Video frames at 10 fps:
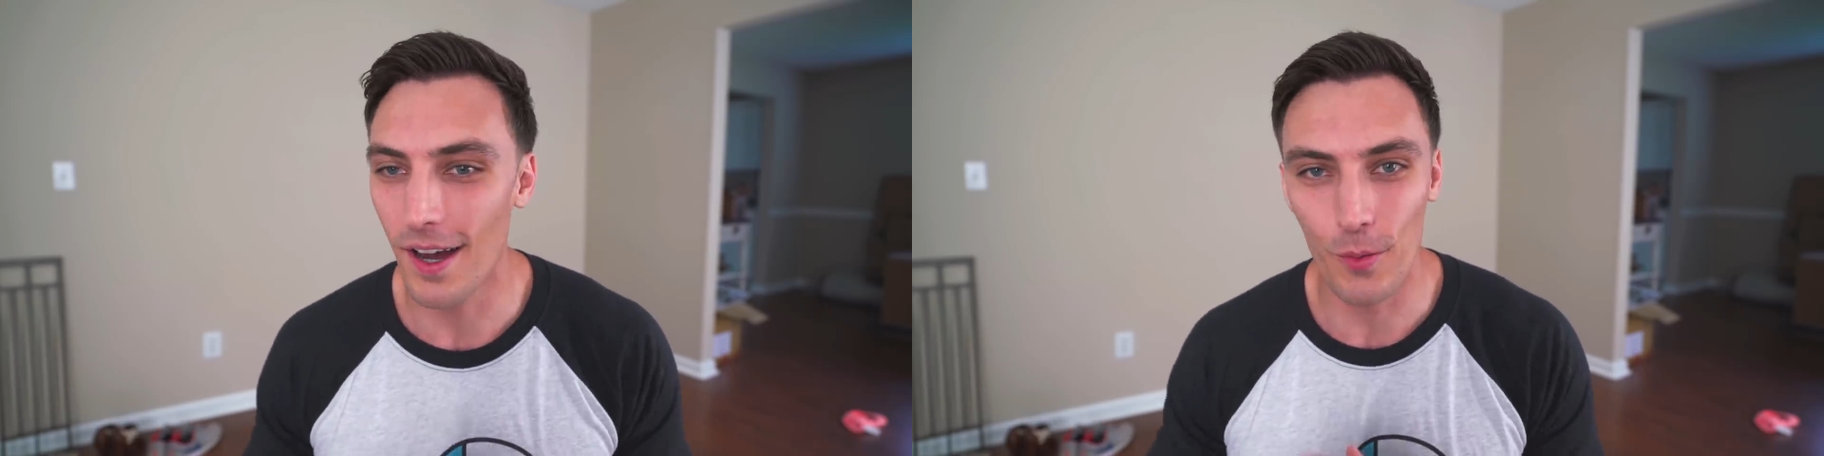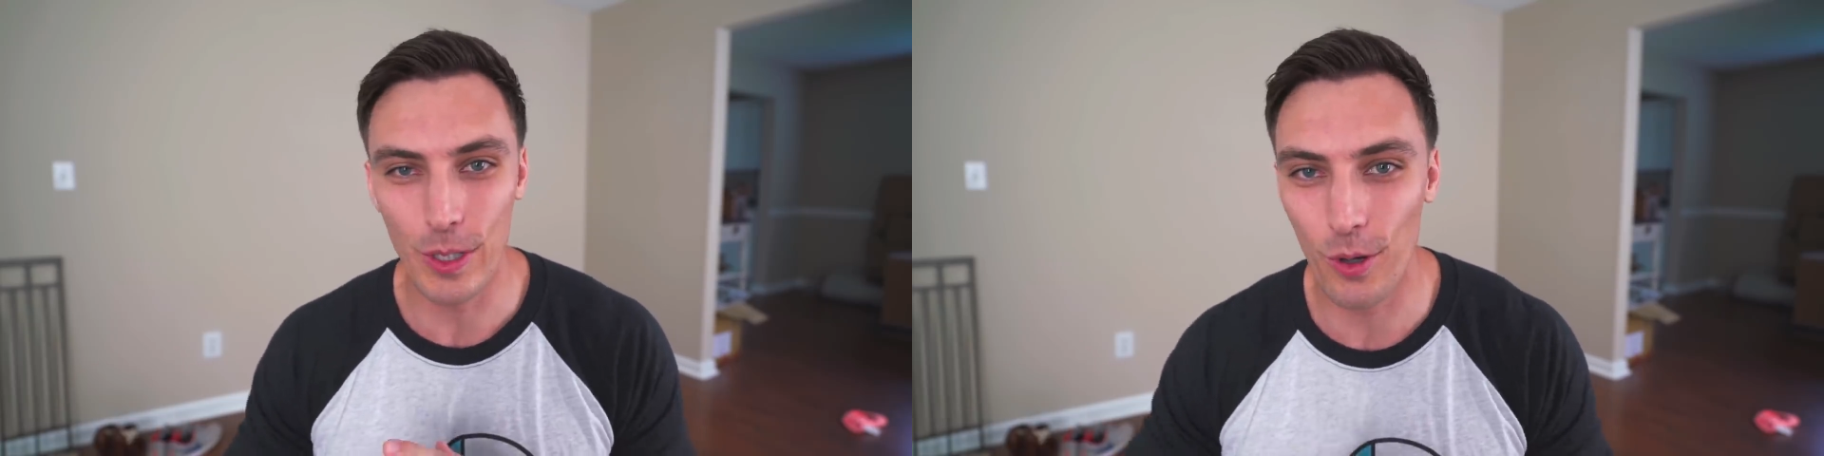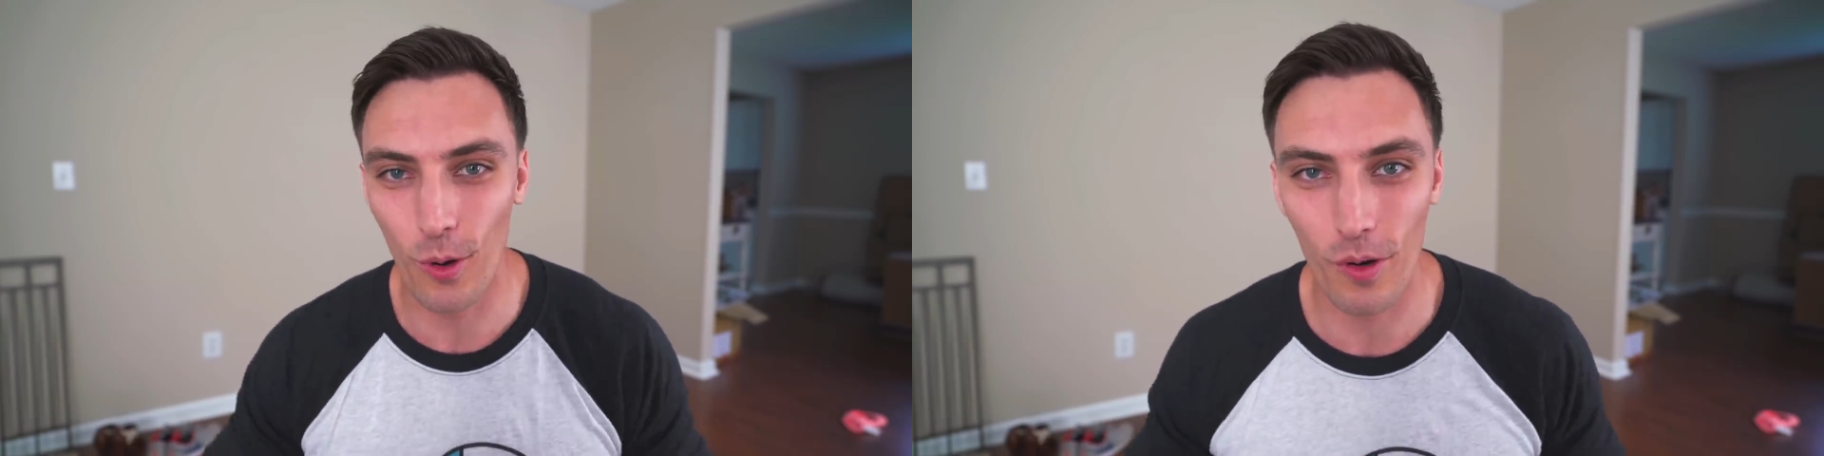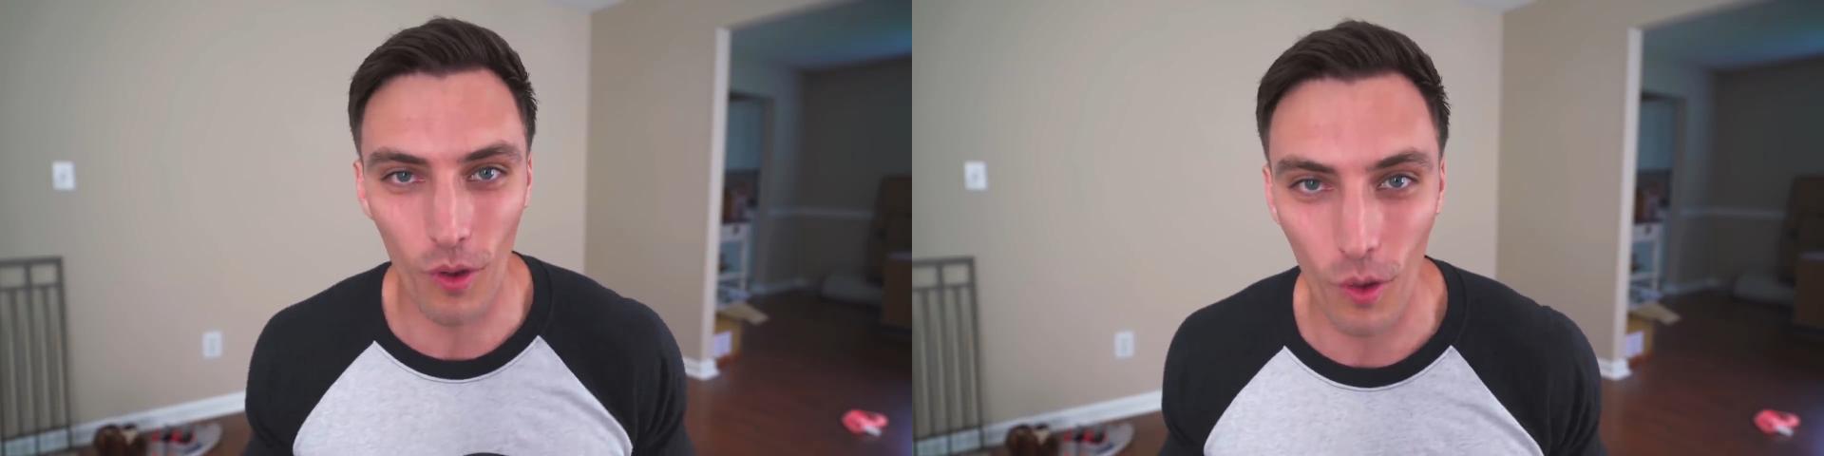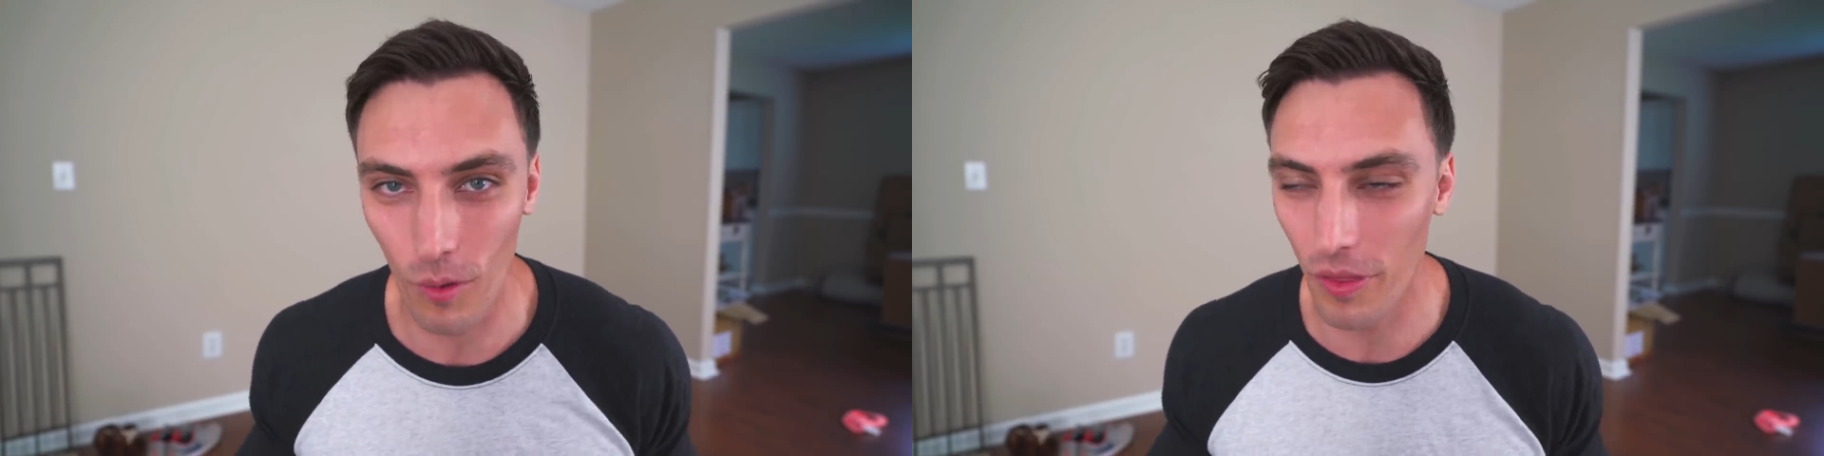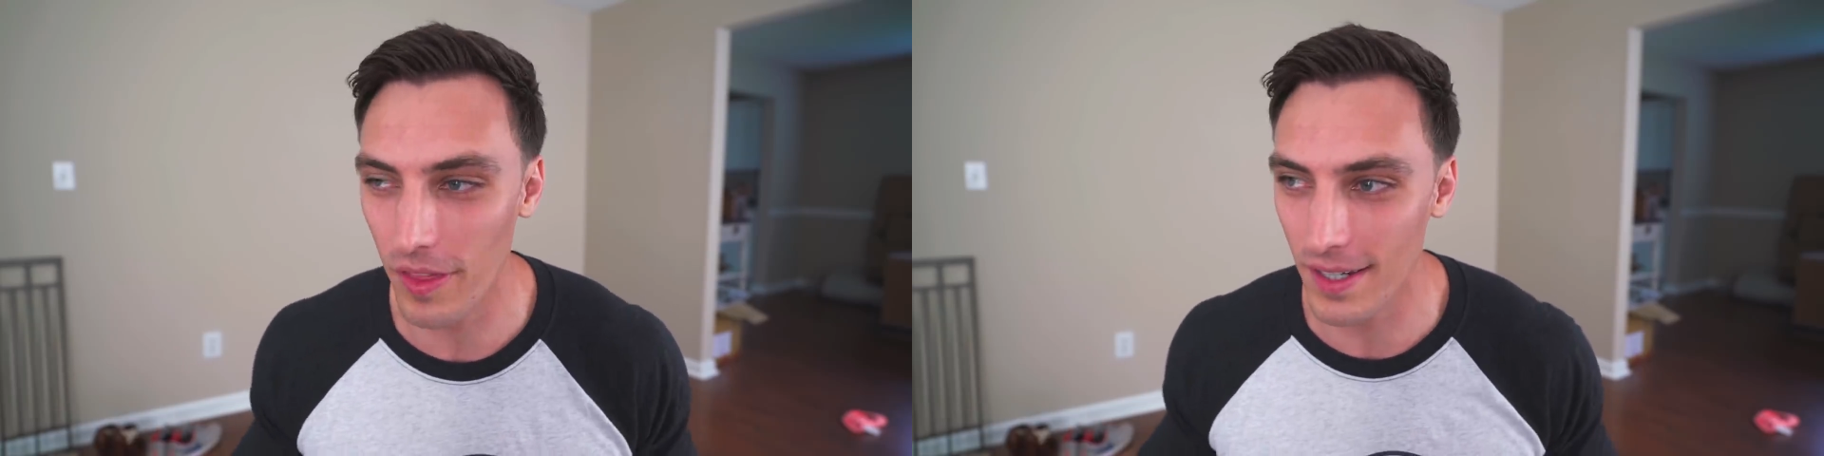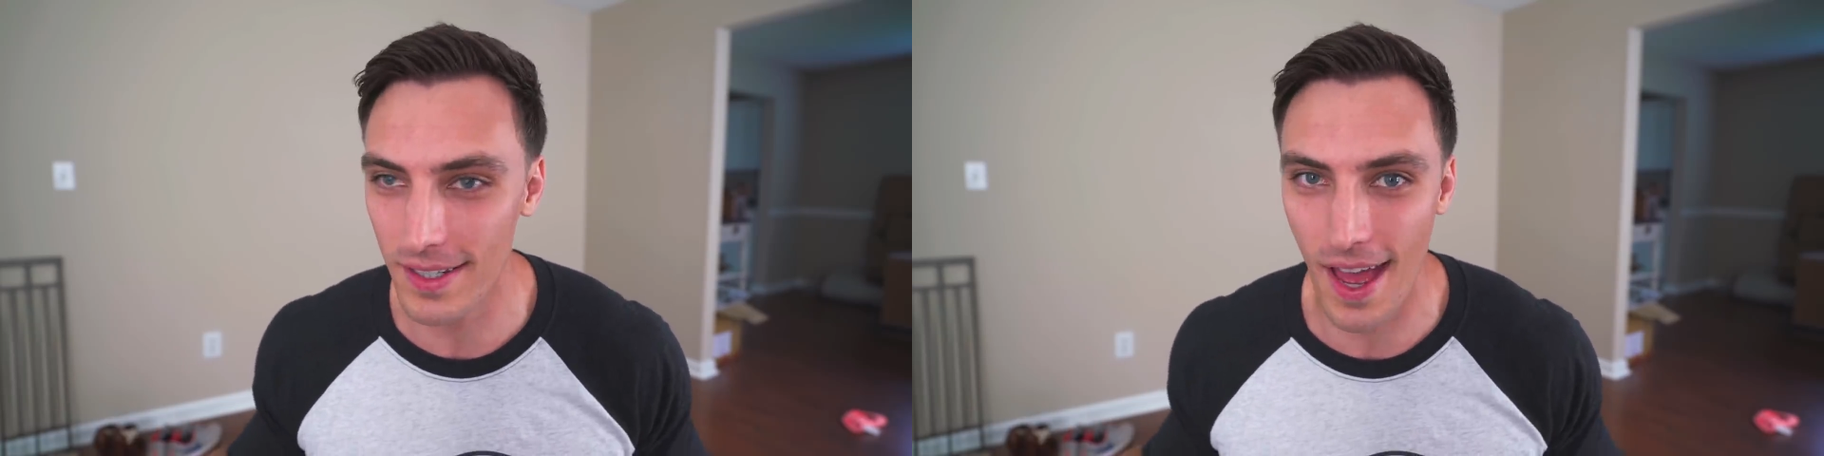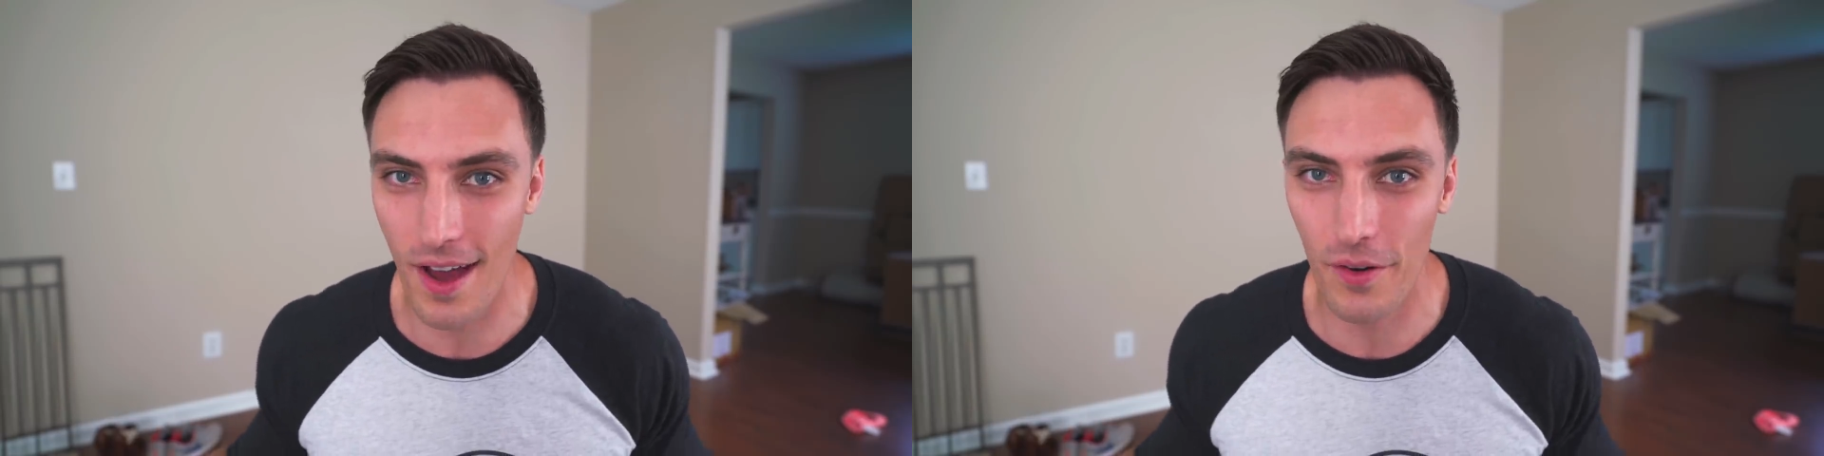We tore the whole thing
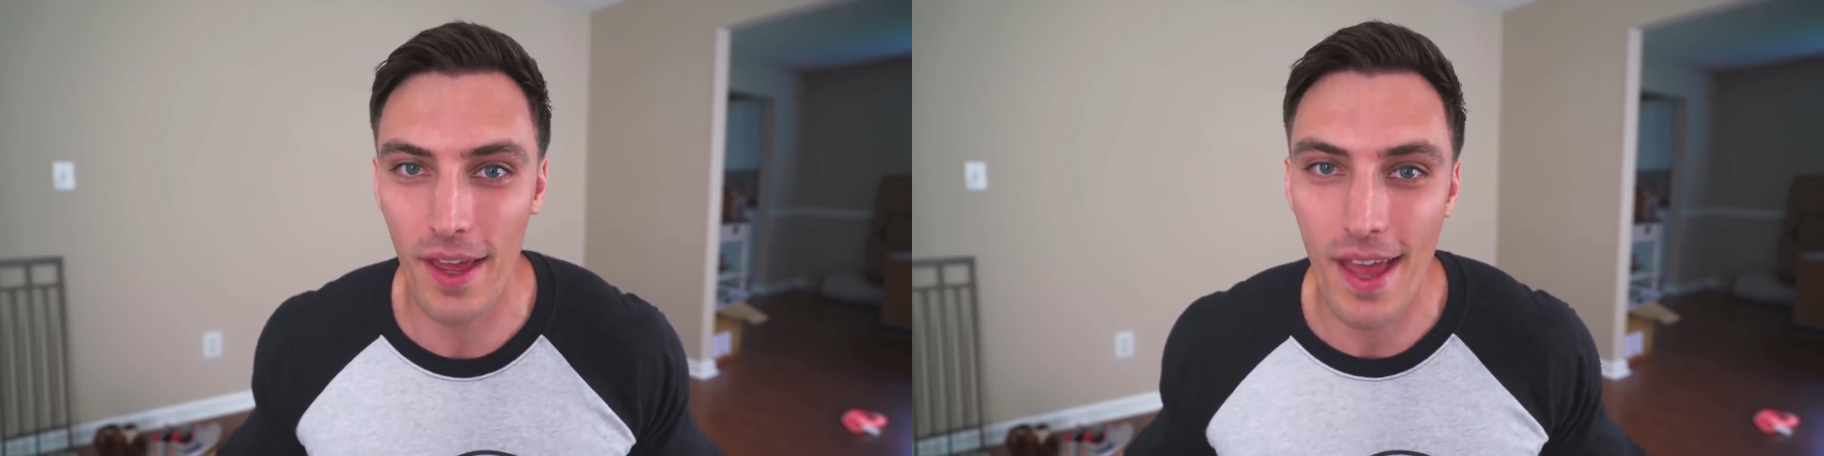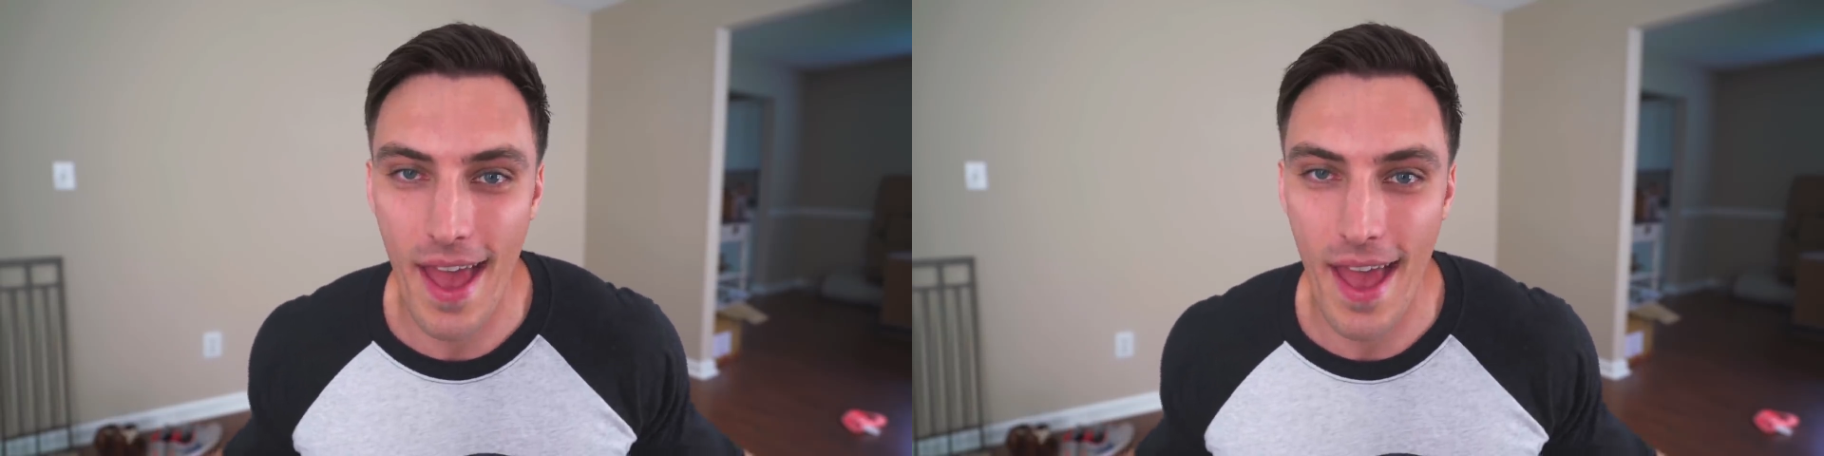down